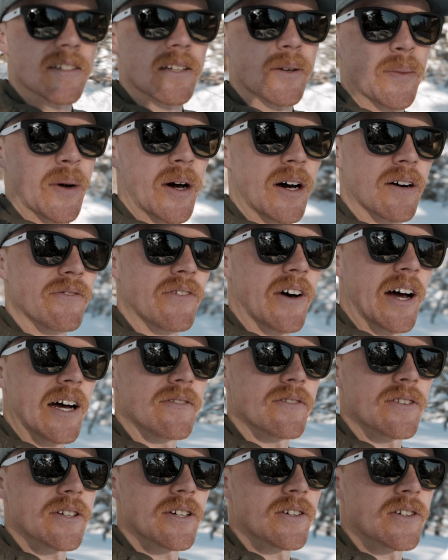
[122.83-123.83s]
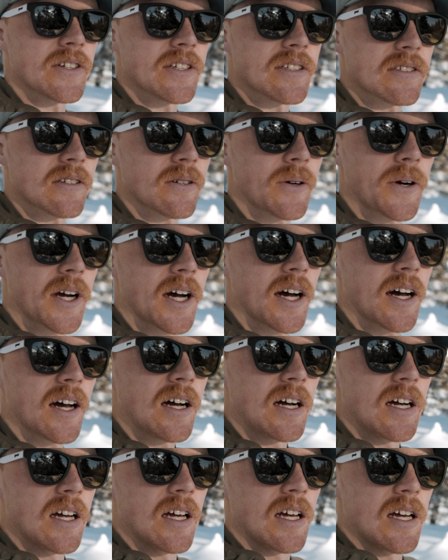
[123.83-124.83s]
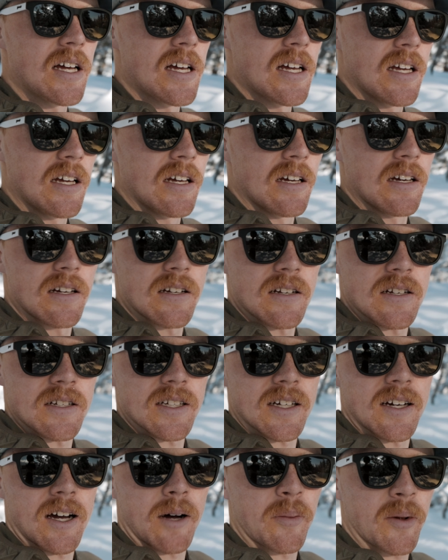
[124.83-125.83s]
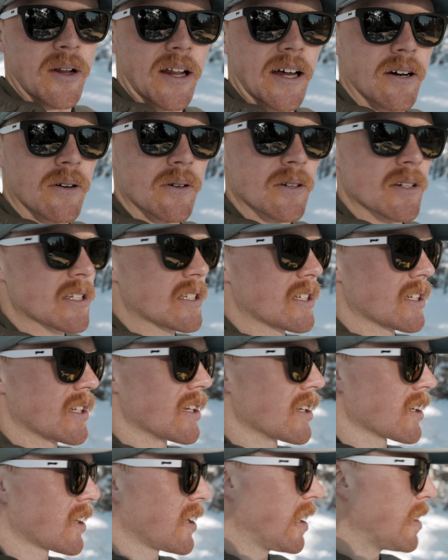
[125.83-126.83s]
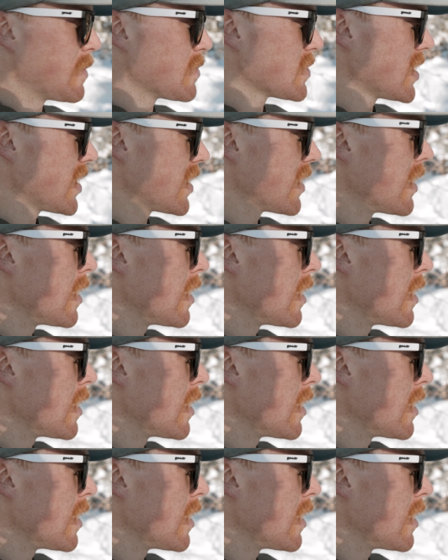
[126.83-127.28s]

at about 5.30, so I got just a couple hours to get camp set